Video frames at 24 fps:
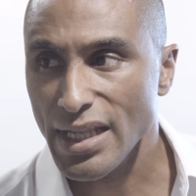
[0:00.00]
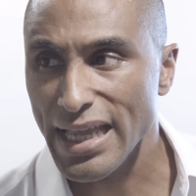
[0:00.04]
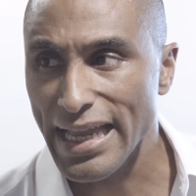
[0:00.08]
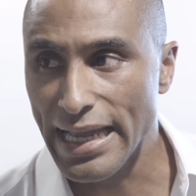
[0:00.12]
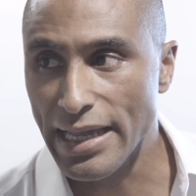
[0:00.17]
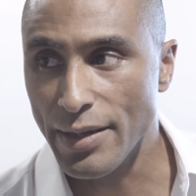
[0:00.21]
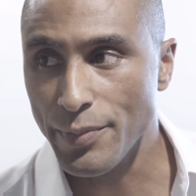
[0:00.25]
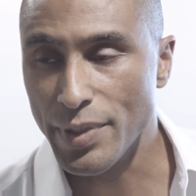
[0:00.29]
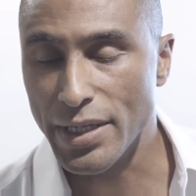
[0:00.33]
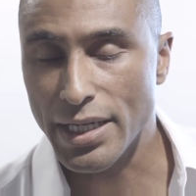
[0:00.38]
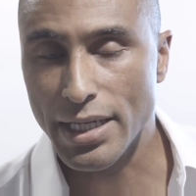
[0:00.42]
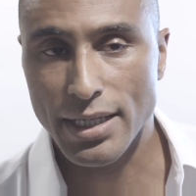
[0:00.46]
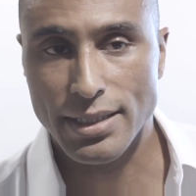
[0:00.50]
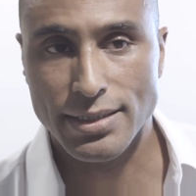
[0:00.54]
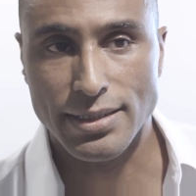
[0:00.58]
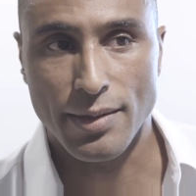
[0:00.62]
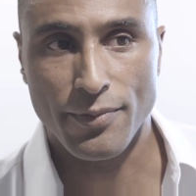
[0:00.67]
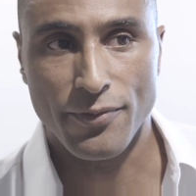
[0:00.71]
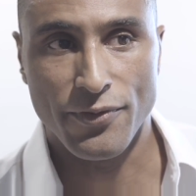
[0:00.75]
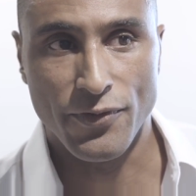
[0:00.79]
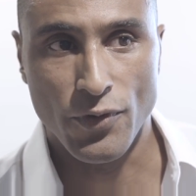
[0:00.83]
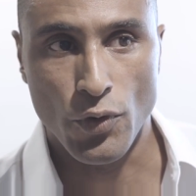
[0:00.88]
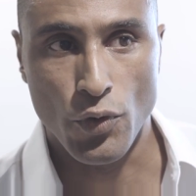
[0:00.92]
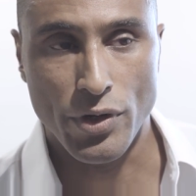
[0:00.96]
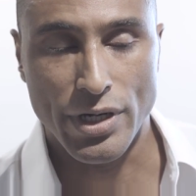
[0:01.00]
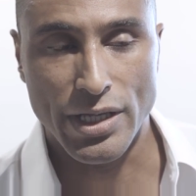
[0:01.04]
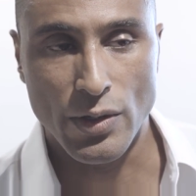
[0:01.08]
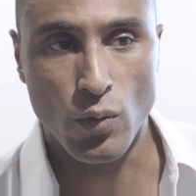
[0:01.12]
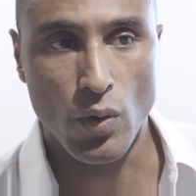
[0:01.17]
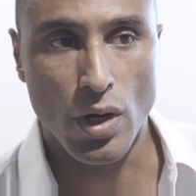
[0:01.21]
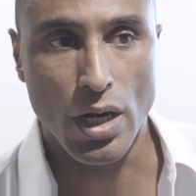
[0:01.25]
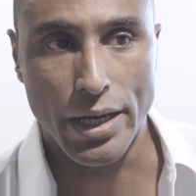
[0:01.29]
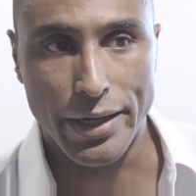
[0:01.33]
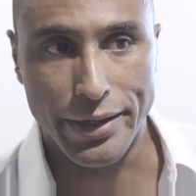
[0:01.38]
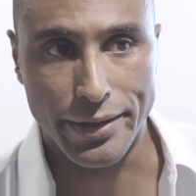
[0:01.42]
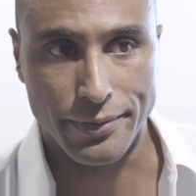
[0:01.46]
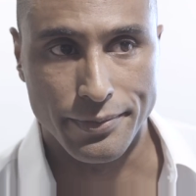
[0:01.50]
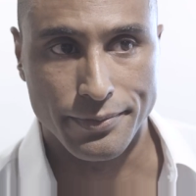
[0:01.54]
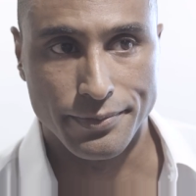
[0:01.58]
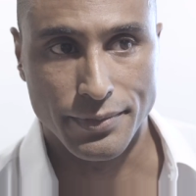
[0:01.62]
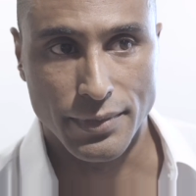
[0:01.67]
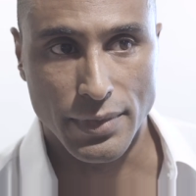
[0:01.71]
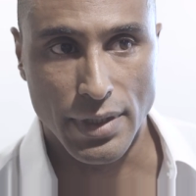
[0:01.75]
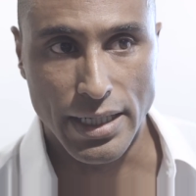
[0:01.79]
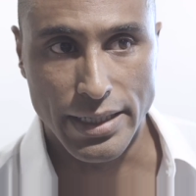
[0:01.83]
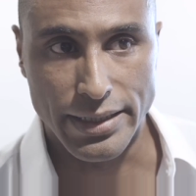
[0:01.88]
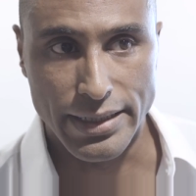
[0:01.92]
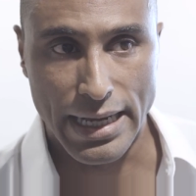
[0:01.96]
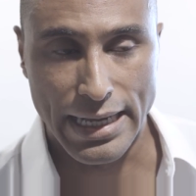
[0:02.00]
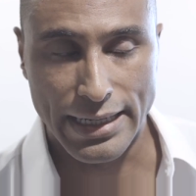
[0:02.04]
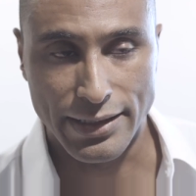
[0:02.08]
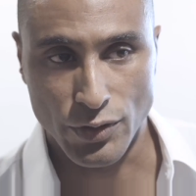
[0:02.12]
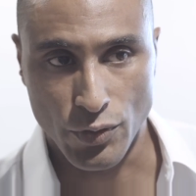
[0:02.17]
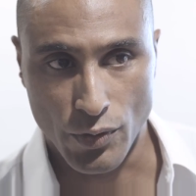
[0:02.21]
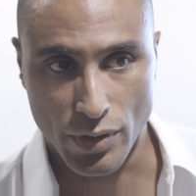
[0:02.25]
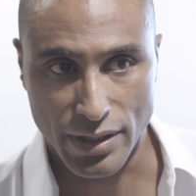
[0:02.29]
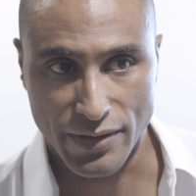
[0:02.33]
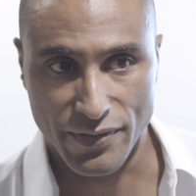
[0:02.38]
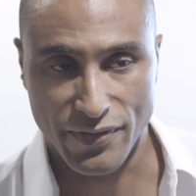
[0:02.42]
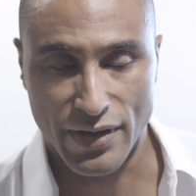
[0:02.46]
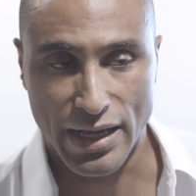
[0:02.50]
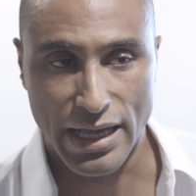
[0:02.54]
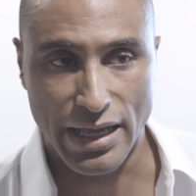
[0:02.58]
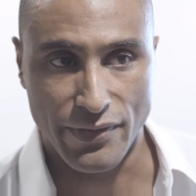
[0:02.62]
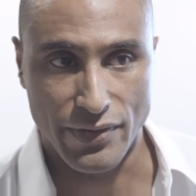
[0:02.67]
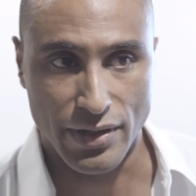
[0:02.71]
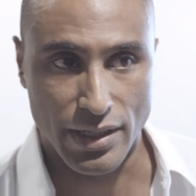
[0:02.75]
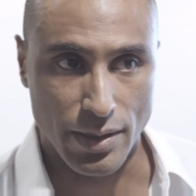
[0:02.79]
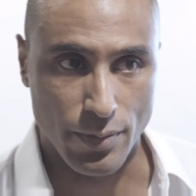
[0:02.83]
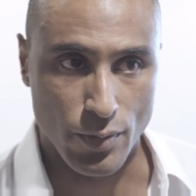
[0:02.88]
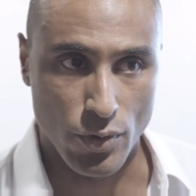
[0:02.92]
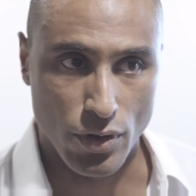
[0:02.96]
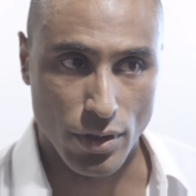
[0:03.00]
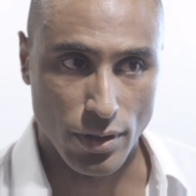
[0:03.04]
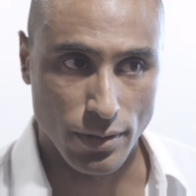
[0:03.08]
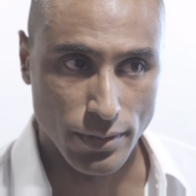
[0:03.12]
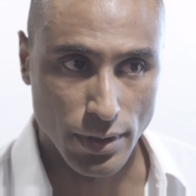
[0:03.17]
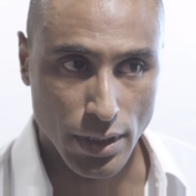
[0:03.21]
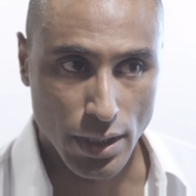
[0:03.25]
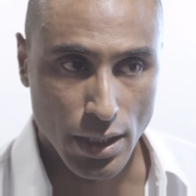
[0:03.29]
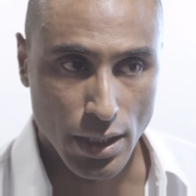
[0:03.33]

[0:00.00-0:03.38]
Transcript: And because I'm forty-one and not twenty-five anymore.